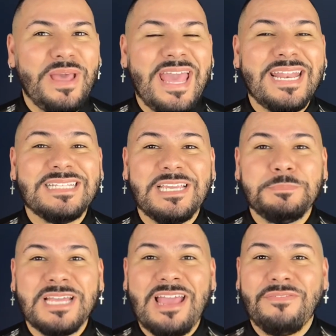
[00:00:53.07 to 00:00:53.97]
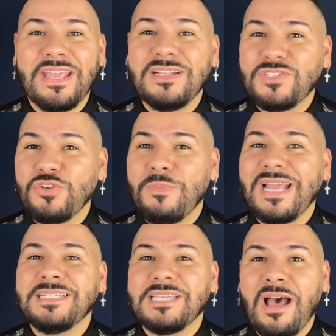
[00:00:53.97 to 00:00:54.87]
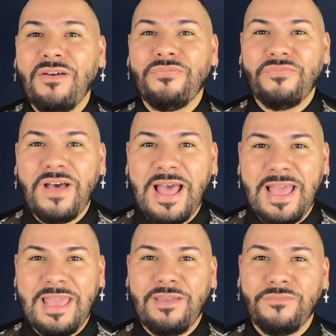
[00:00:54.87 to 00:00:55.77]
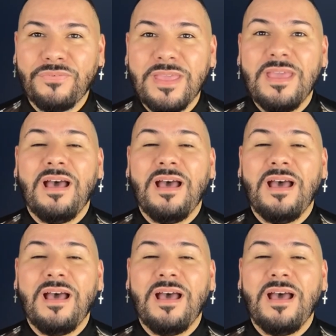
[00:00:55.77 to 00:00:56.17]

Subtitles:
ahead and deep dive into my top five